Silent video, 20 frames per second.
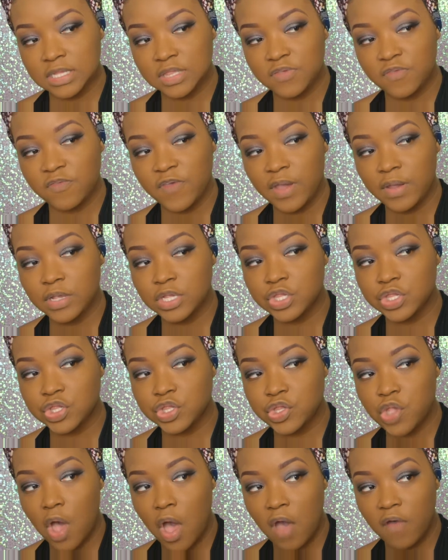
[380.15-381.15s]
It's a very
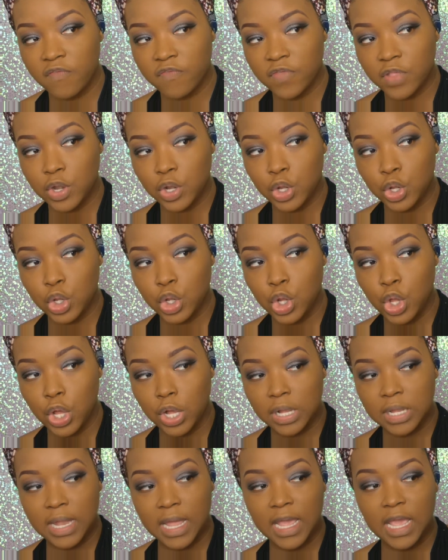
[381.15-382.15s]
soft
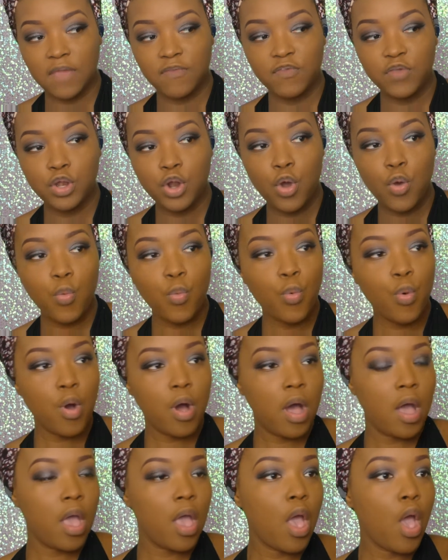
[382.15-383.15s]
look. Like if you don't
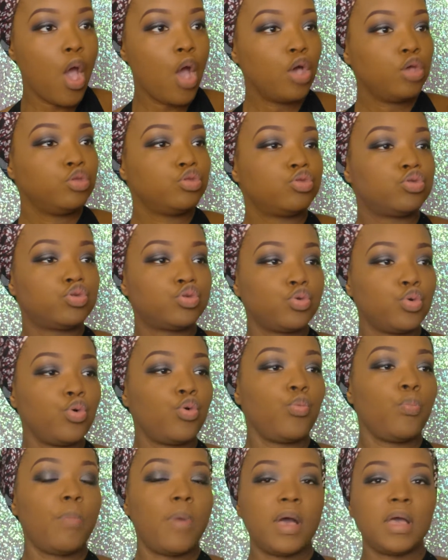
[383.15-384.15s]
want
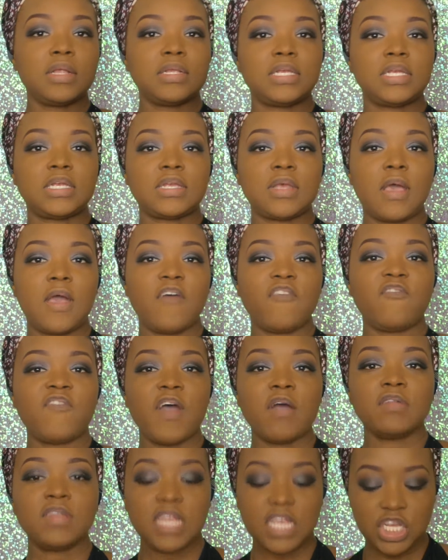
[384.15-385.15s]
too much
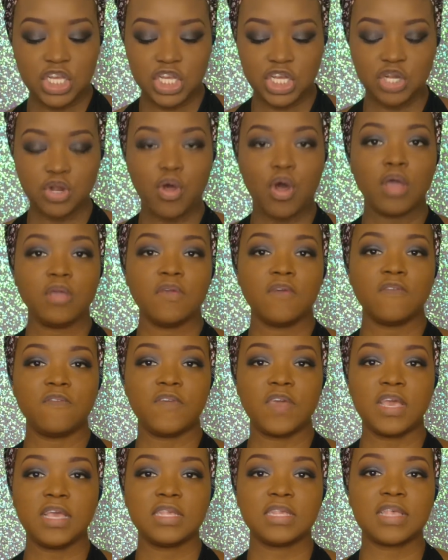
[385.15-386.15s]
foundation on your
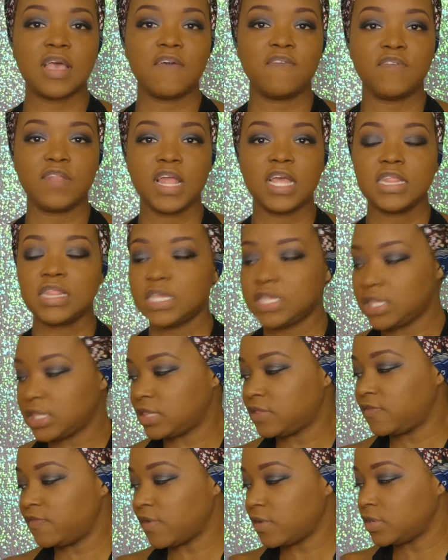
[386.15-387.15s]
face, I feel like this is
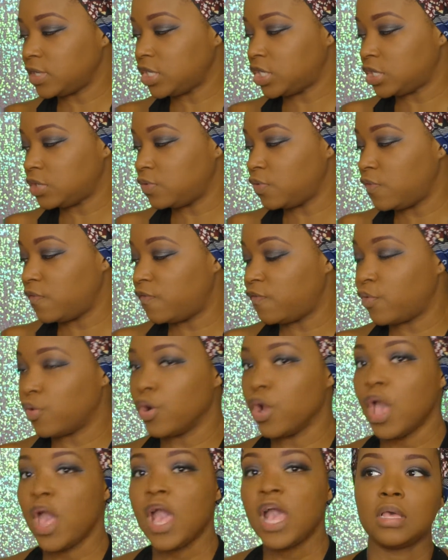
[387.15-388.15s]
the foundation to go
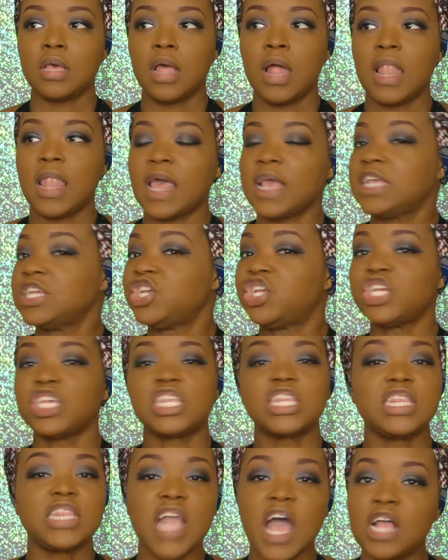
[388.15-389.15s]
for. Like it's
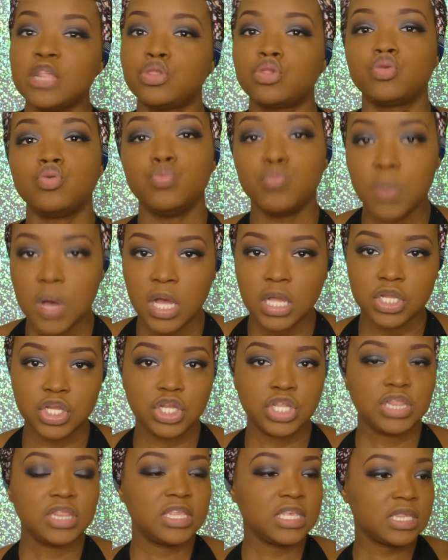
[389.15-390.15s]
just not too
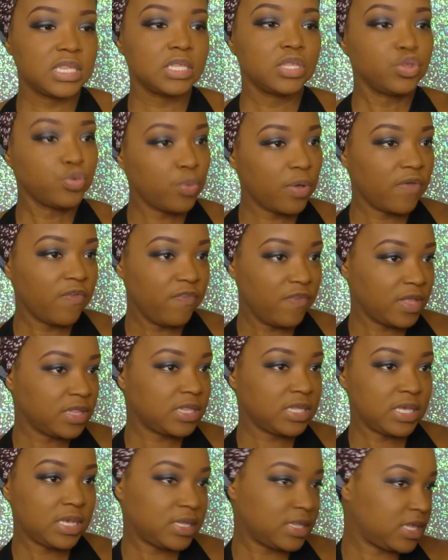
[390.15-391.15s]
much. This is what
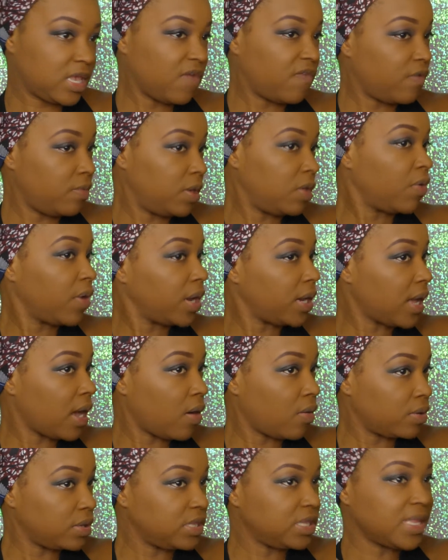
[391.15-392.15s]
Fenty is giving me right
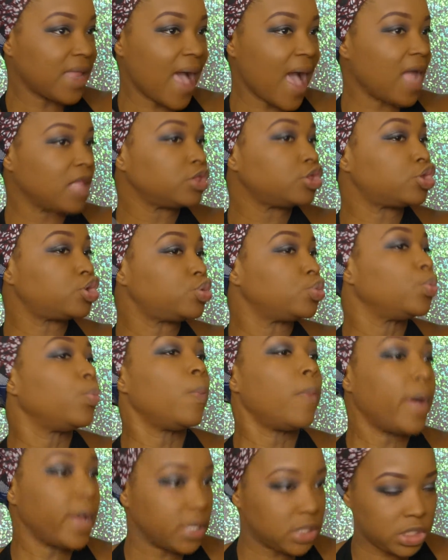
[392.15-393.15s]
now. Not too
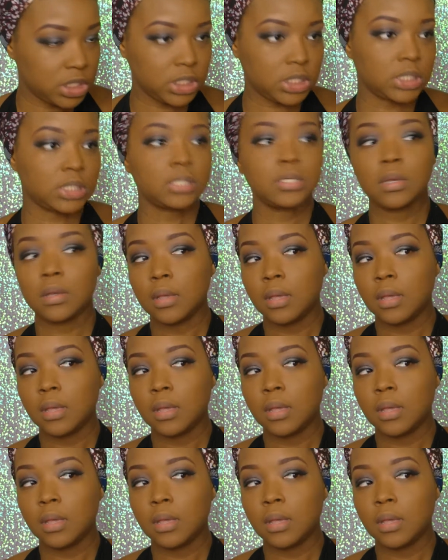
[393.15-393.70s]
much.